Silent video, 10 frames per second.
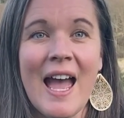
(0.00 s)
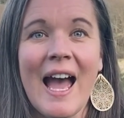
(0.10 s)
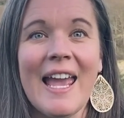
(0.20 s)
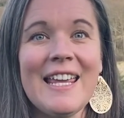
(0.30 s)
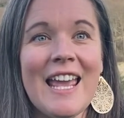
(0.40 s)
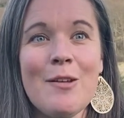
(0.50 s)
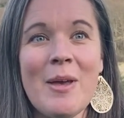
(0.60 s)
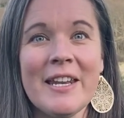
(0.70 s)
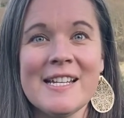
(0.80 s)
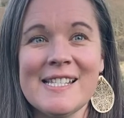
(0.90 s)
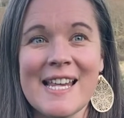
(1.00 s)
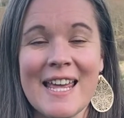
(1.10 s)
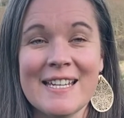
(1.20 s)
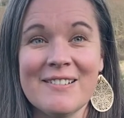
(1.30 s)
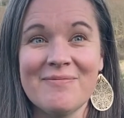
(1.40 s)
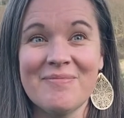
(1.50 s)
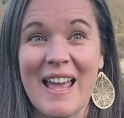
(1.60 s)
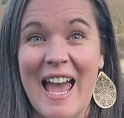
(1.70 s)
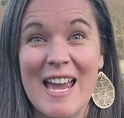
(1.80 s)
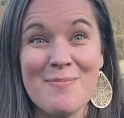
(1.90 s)
I came out and said,
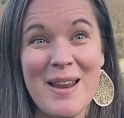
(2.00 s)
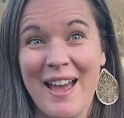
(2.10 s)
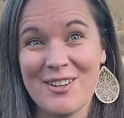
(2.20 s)
I'm not